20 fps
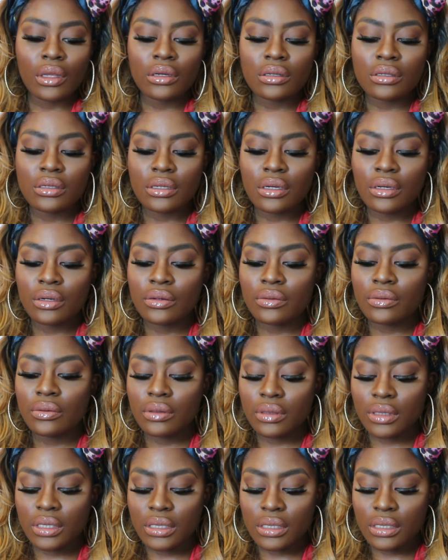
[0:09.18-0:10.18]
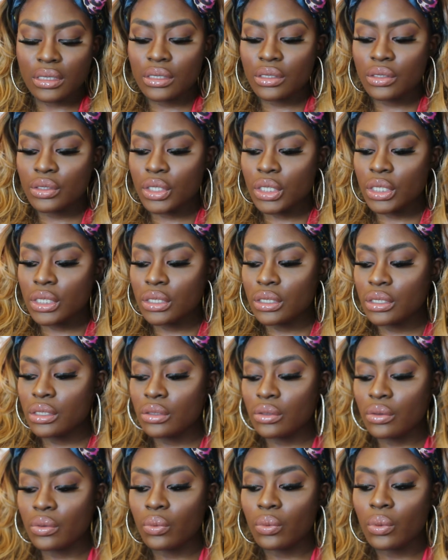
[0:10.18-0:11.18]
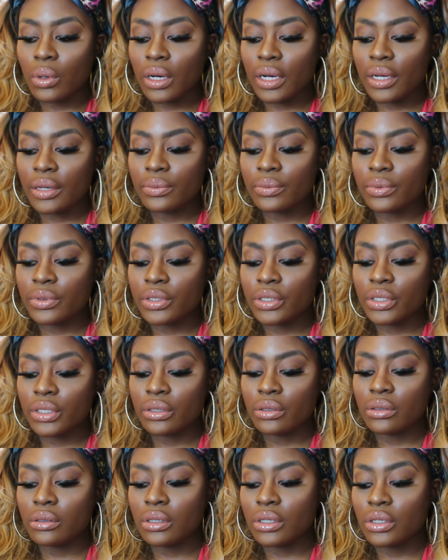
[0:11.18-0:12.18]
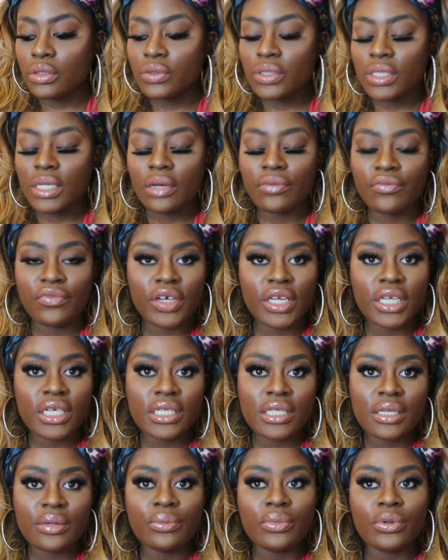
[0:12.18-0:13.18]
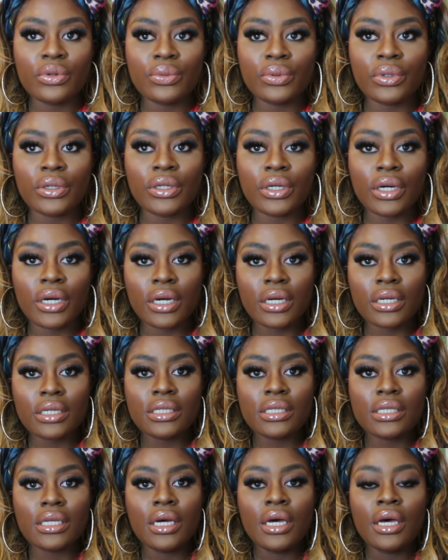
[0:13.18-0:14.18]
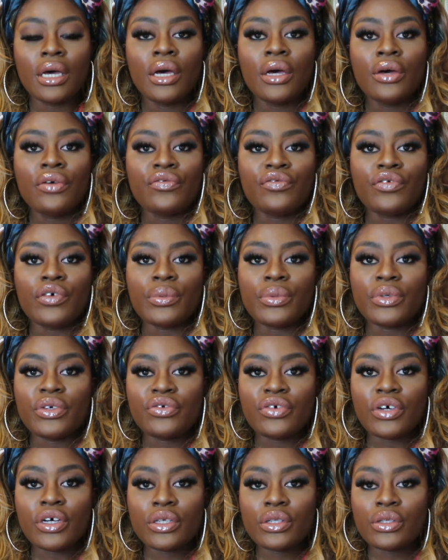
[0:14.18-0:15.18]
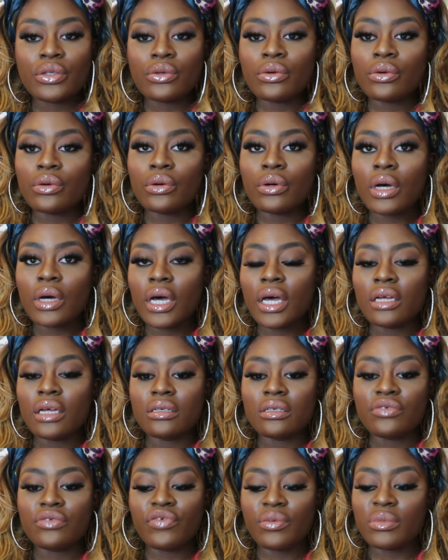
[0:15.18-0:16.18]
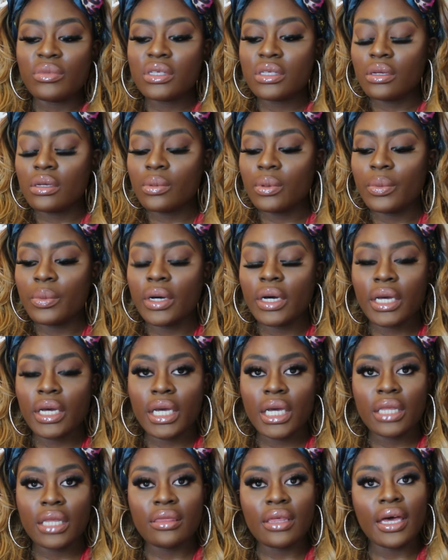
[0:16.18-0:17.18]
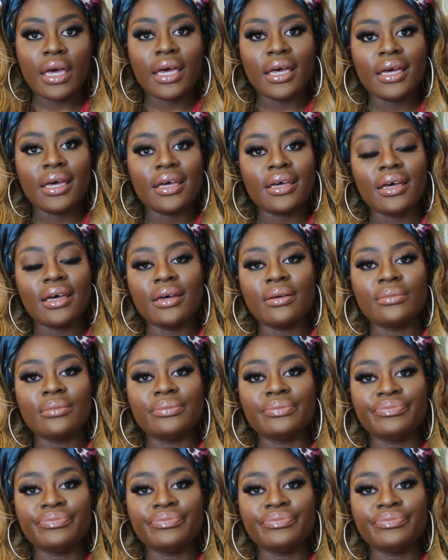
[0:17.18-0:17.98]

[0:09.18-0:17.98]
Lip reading: So this is just what I would do using really simple products from the drugstore and from the supermarket that are